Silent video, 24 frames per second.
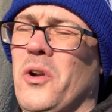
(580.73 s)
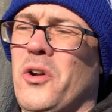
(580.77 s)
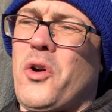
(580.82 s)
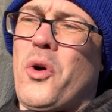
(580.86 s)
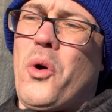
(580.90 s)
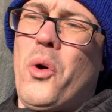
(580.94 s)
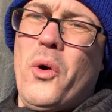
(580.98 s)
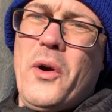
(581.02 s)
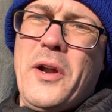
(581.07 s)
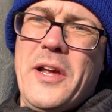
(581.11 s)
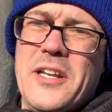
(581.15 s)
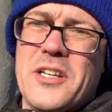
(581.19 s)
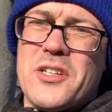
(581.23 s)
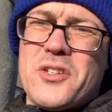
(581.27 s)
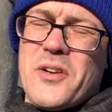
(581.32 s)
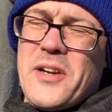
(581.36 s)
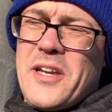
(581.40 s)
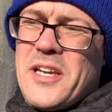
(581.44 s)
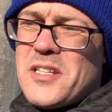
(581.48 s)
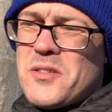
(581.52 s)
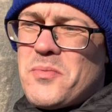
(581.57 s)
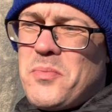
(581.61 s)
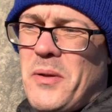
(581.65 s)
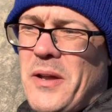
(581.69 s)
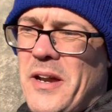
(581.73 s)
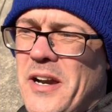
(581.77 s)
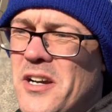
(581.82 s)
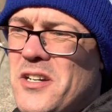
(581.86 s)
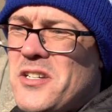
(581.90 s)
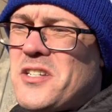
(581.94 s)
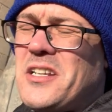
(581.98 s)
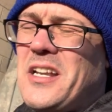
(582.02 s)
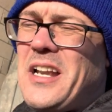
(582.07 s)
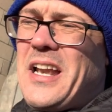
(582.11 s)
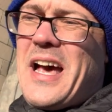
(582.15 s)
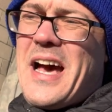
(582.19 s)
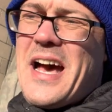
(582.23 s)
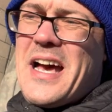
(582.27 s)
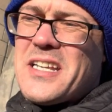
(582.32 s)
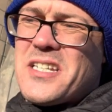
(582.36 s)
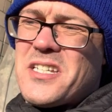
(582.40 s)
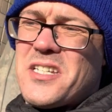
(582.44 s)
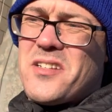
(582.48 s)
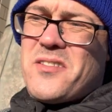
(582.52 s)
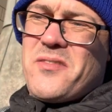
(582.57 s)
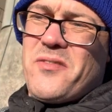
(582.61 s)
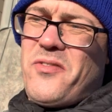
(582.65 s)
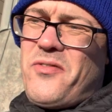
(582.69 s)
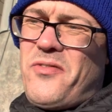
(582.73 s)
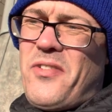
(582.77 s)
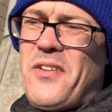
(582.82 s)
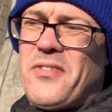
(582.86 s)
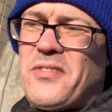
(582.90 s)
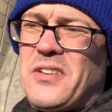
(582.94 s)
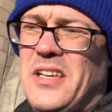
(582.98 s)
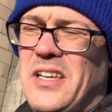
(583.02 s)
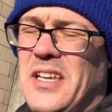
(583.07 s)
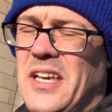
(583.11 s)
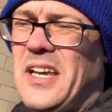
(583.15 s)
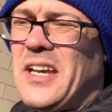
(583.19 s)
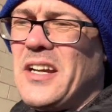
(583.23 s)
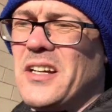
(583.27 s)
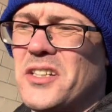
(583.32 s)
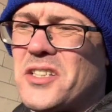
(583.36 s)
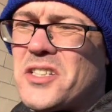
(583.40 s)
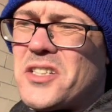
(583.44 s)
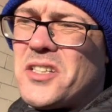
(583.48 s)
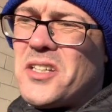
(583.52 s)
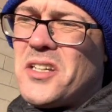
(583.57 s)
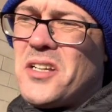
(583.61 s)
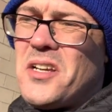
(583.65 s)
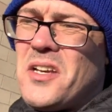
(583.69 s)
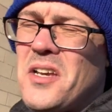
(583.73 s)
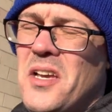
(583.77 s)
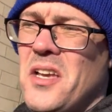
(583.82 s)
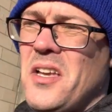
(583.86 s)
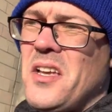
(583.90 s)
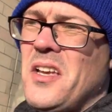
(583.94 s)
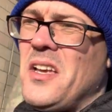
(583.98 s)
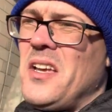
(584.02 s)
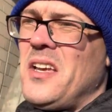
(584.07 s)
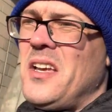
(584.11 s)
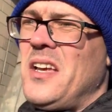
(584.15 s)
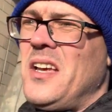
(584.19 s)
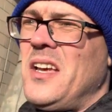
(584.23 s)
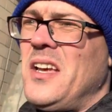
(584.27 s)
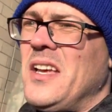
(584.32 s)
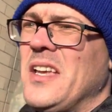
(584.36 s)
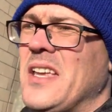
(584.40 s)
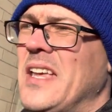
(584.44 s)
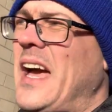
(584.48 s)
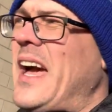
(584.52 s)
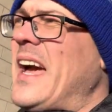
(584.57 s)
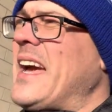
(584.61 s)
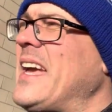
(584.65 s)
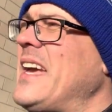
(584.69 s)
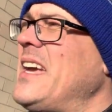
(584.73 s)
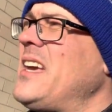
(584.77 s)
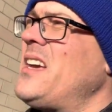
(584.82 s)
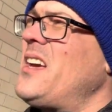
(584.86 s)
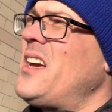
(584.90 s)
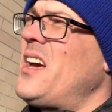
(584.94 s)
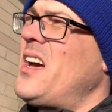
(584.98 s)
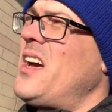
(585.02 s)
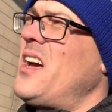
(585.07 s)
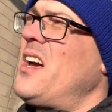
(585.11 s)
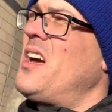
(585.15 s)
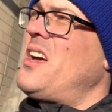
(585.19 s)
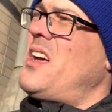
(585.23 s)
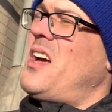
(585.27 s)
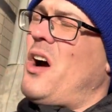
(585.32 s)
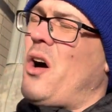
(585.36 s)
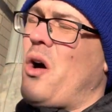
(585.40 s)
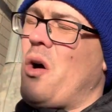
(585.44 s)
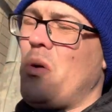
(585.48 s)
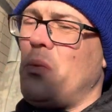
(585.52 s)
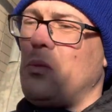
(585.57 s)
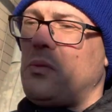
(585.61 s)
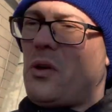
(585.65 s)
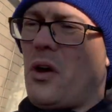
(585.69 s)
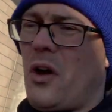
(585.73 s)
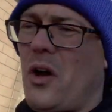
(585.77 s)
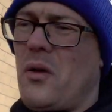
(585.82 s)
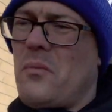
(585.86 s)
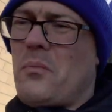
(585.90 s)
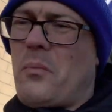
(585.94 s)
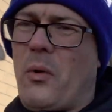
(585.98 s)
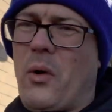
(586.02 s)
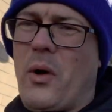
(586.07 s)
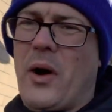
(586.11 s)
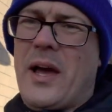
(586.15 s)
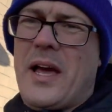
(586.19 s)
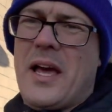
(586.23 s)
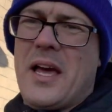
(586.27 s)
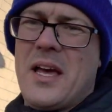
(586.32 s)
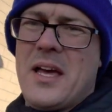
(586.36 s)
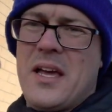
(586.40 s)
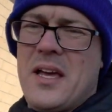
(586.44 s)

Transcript: of Colerane's greatest players in the last fifty years. Gackie, a hometown boy.